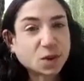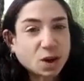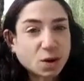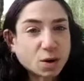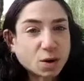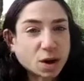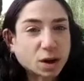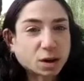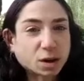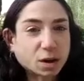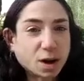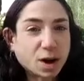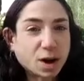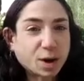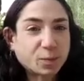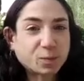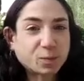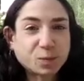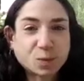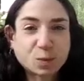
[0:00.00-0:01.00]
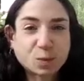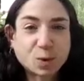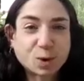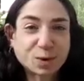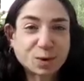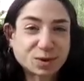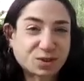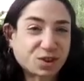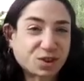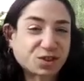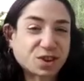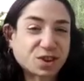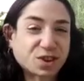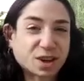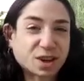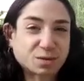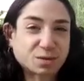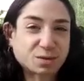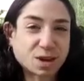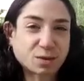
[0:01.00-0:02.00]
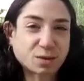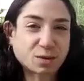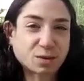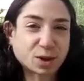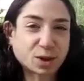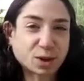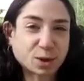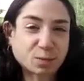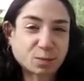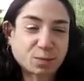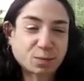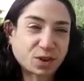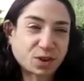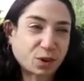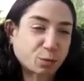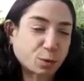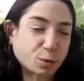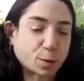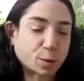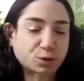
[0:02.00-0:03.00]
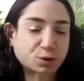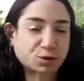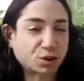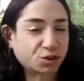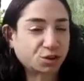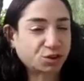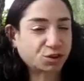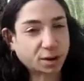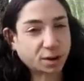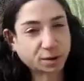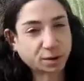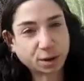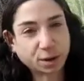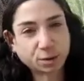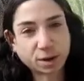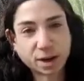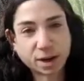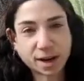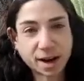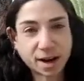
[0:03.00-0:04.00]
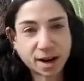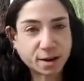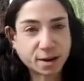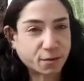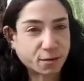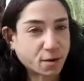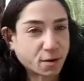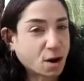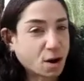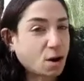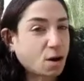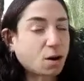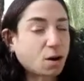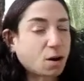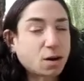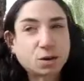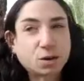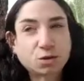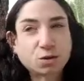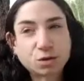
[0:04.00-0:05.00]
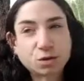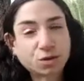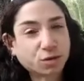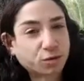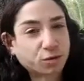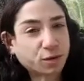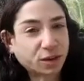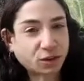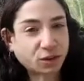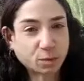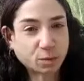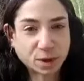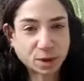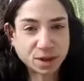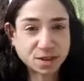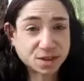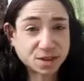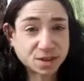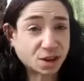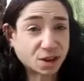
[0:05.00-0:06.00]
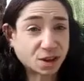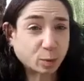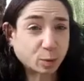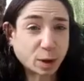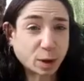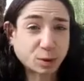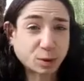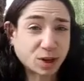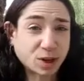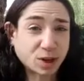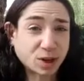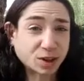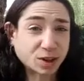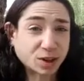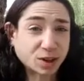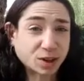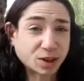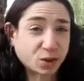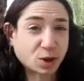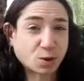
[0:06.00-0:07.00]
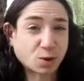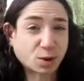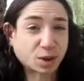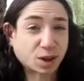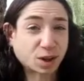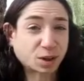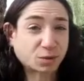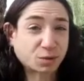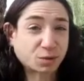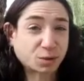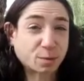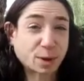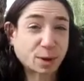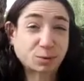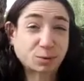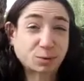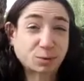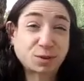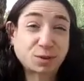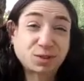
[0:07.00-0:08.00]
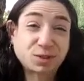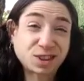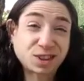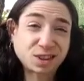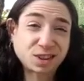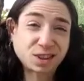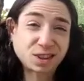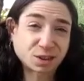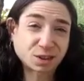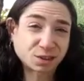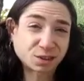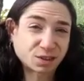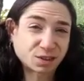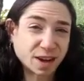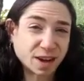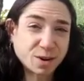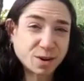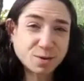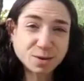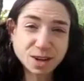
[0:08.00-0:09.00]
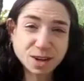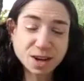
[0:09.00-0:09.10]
Okay, well, just gotta give a little self-promotional shout out. I have hundreds of recipes on my blog. It's been going on for about 15 years now.